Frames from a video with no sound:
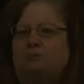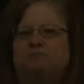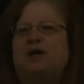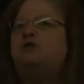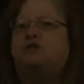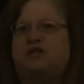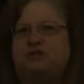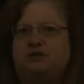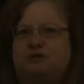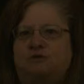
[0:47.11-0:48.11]
Bill
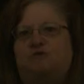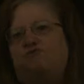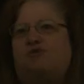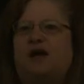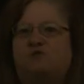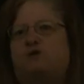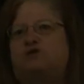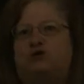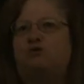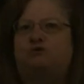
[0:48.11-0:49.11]
Clinton
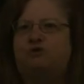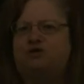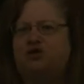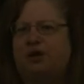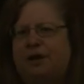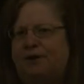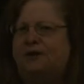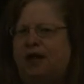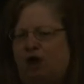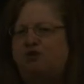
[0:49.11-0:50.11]
favors universal
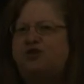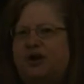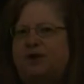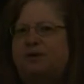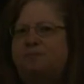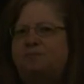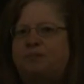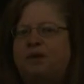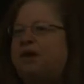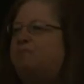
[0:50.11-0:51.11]
health care,
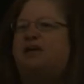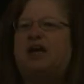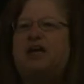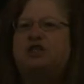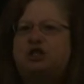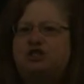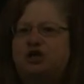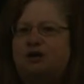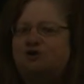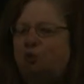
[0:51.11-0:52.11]
but he cheats
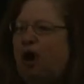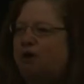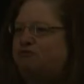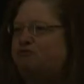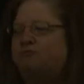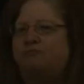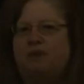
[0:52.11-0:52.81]
on his wife.